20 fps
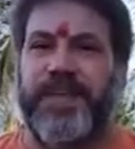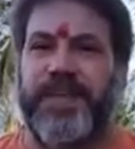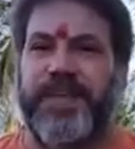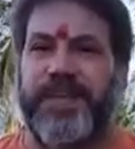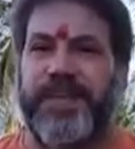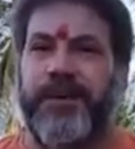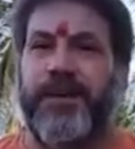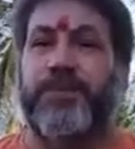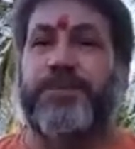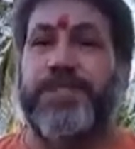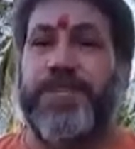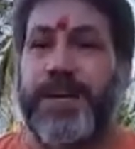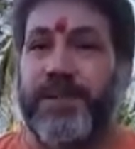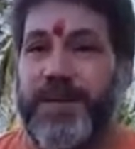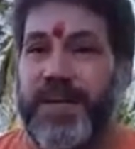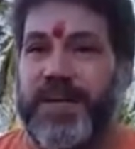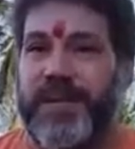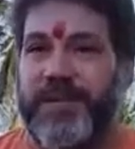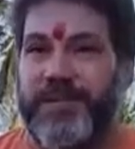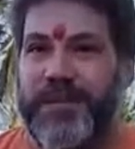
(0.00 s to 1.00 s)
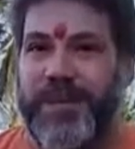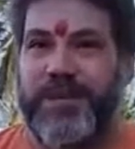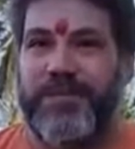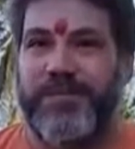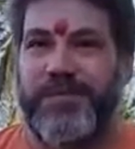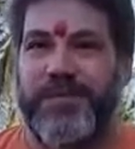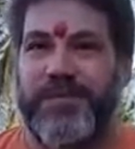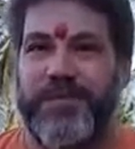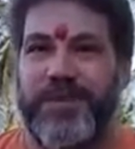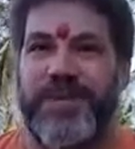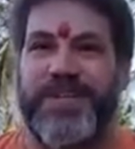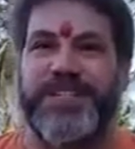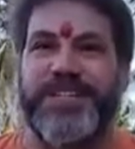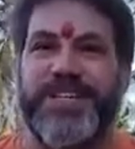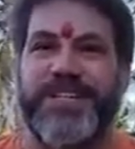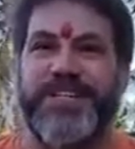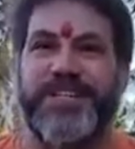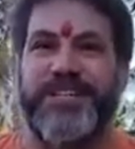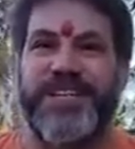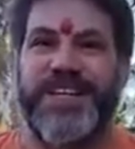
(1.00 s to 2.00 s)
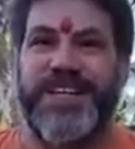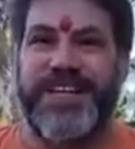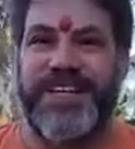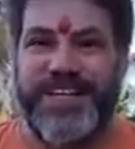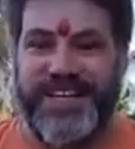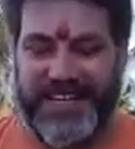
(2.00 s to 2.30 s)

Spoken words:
You're priming the pump for the rest of the day.